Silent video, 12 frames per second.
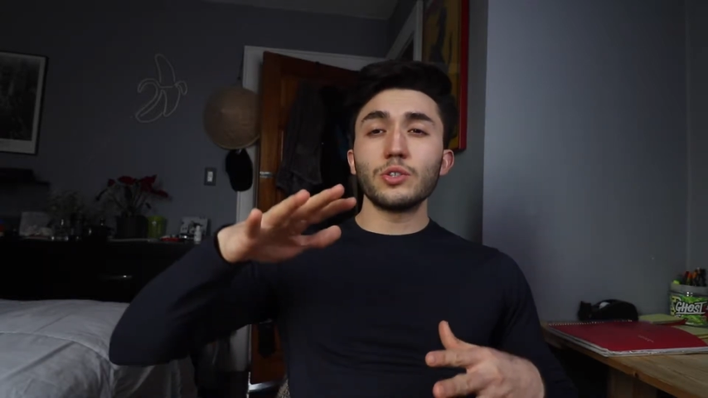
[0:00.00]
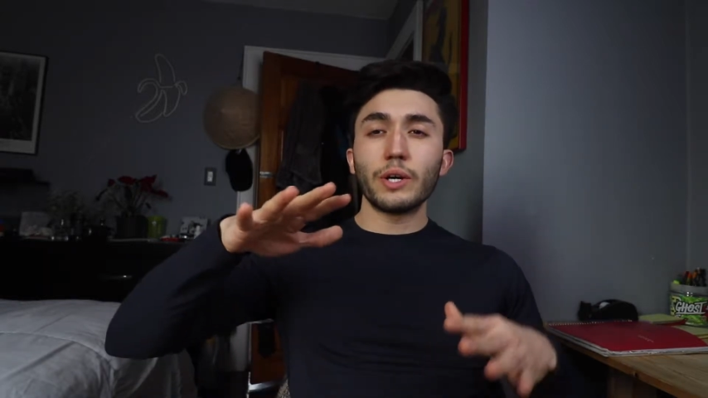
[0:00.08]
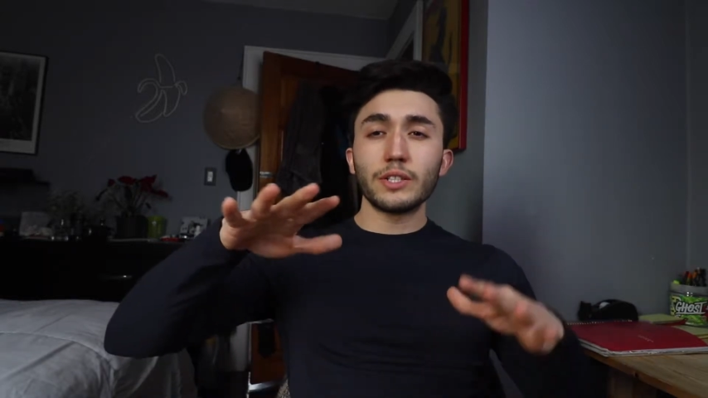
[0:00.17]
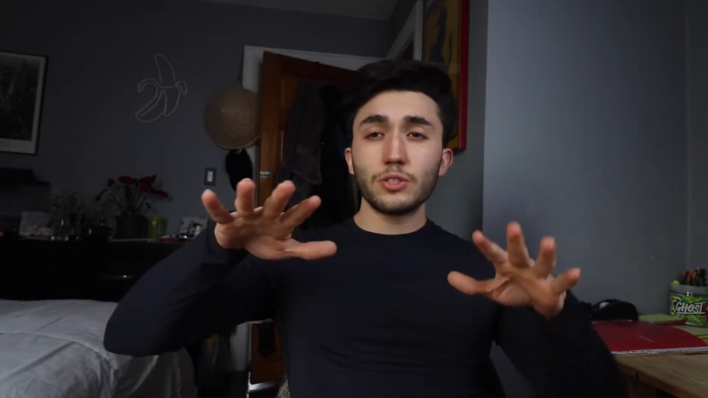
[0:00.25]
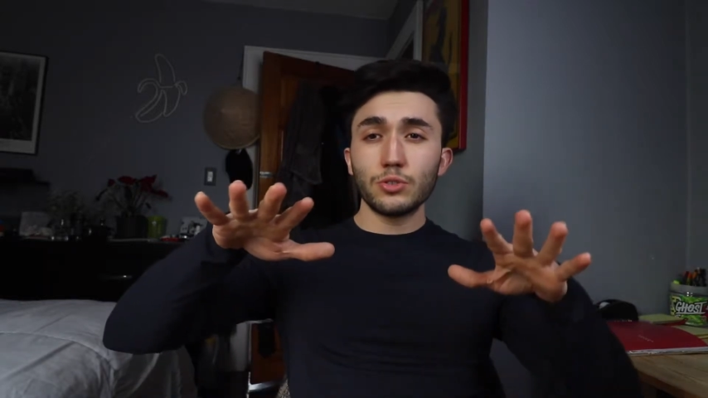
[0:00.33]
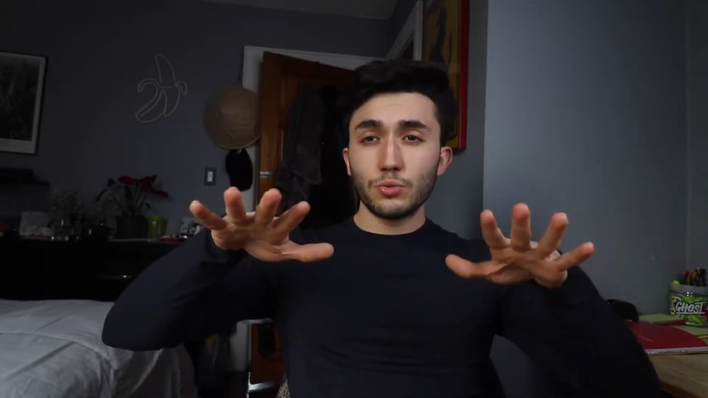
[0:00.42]
you
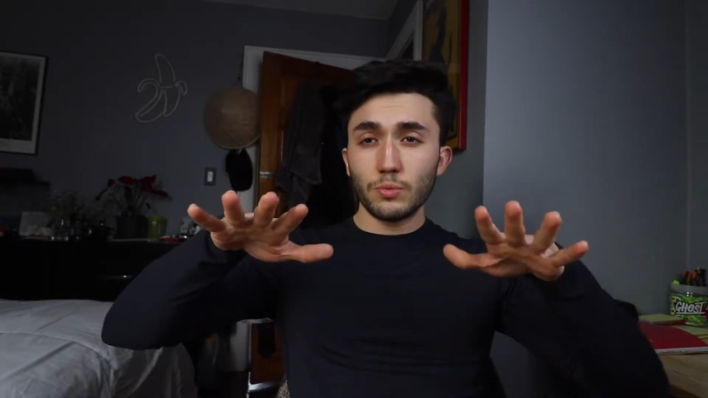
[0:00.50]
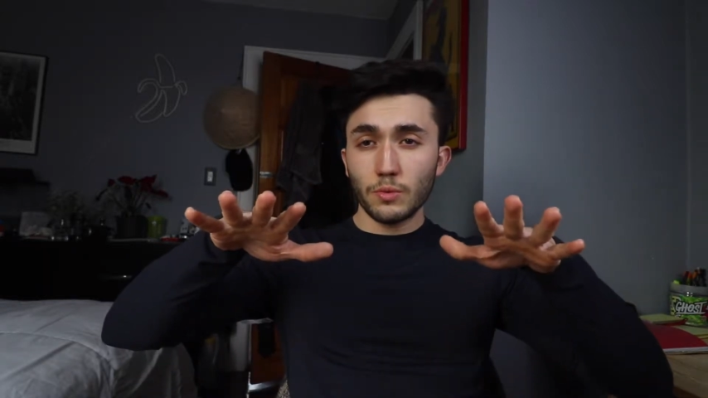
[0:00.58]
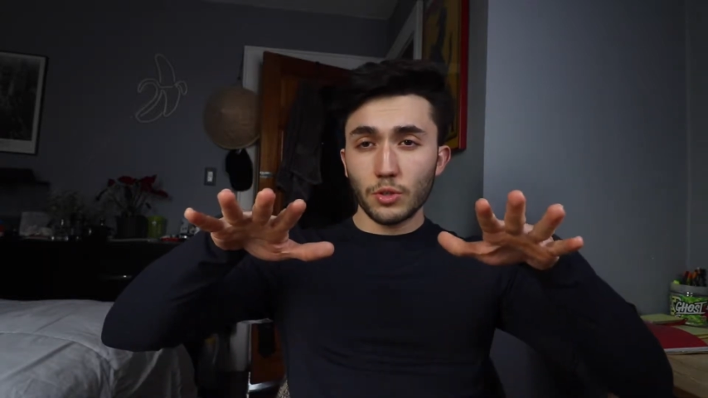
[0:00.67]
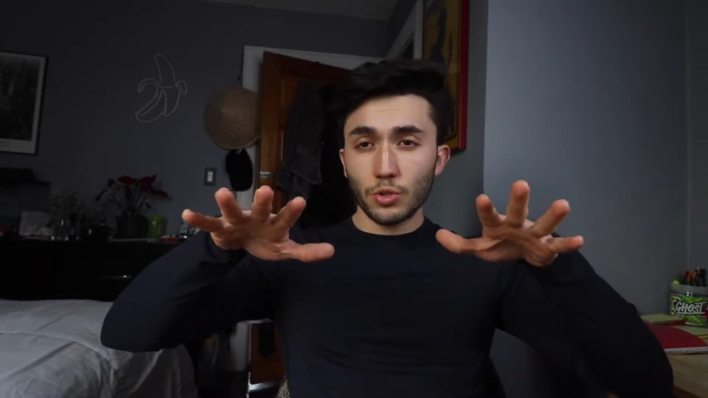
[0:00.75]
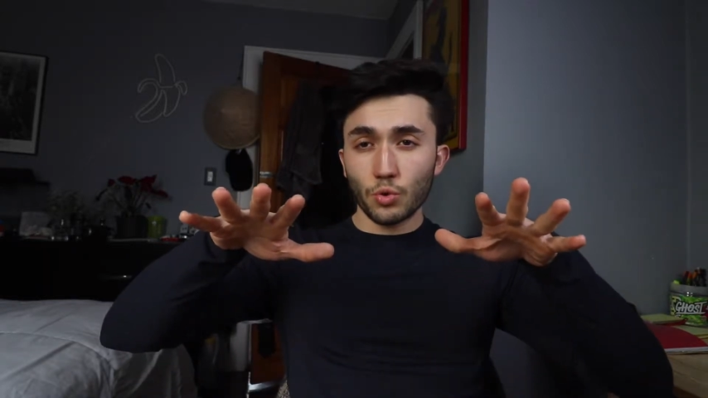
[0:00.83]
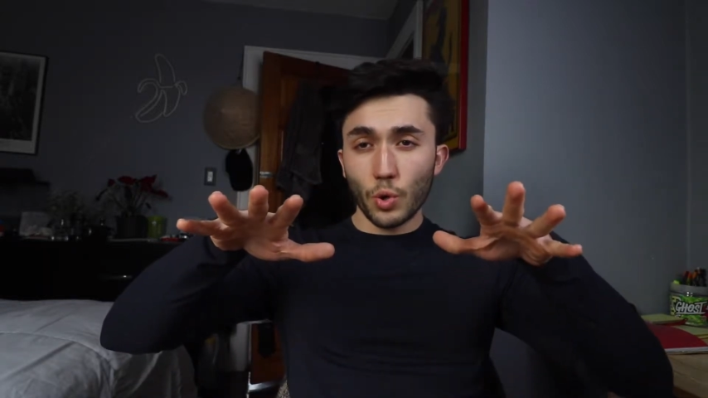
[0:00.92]
want to
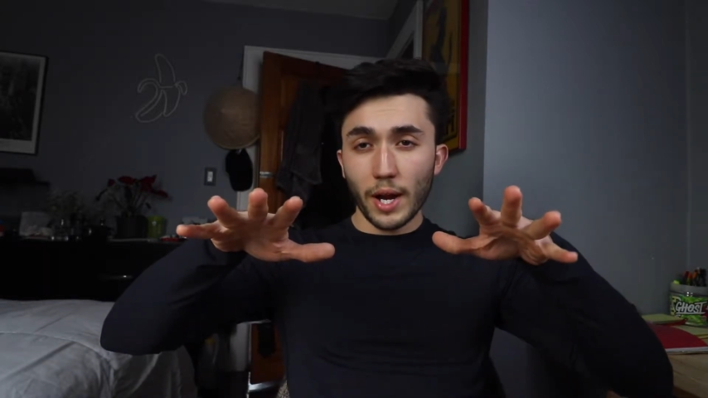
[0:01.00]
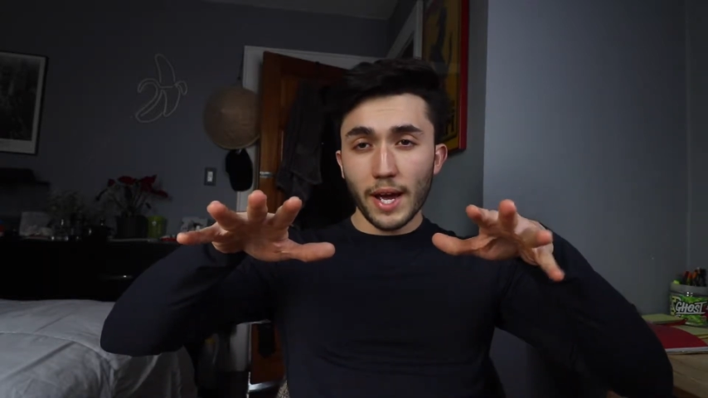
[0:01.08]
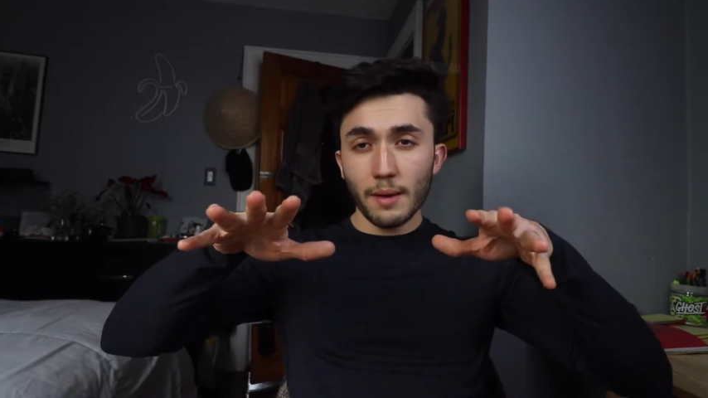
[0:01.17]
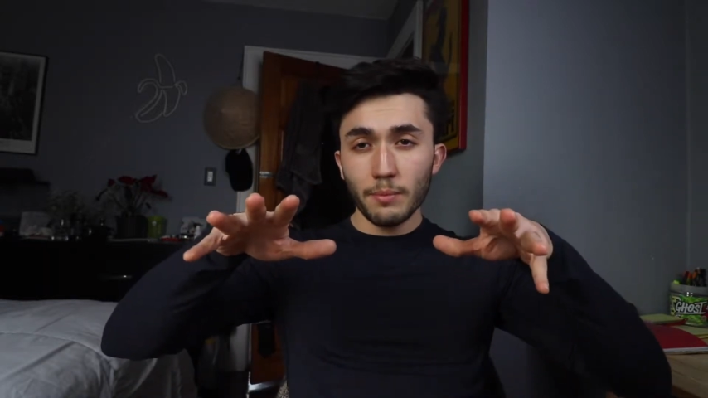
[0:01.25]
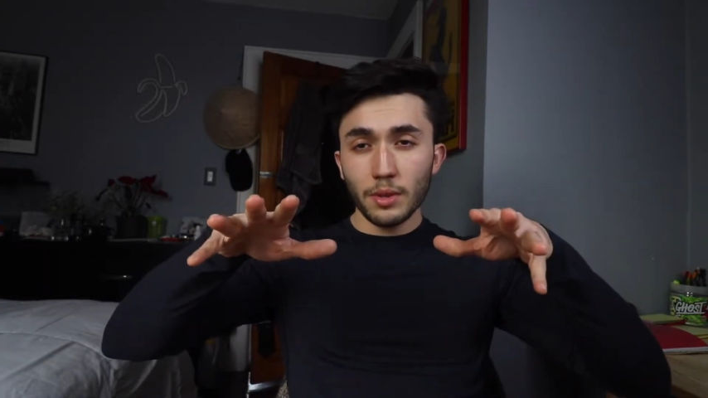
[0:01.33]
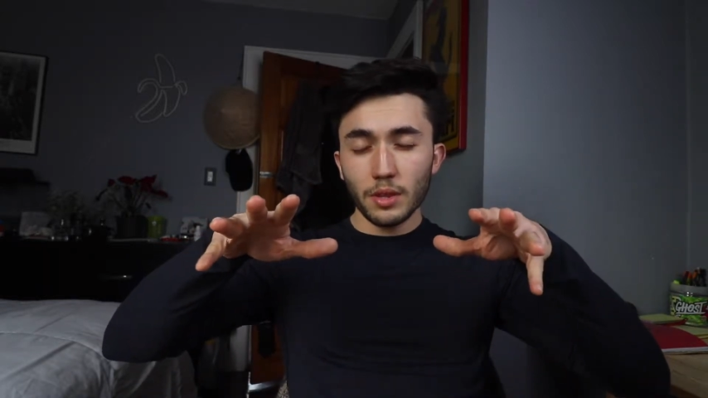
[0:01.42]

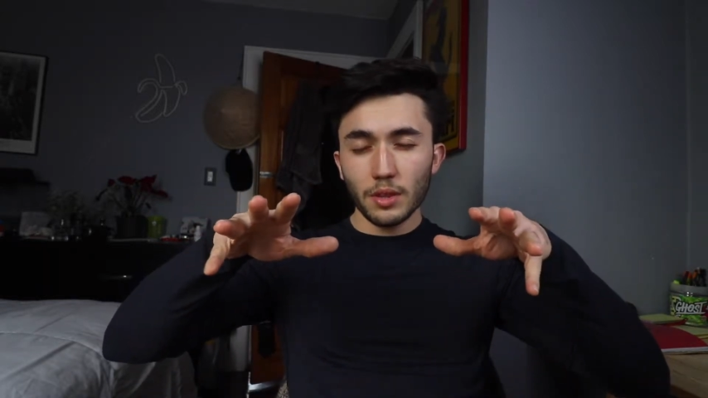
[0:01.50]
grab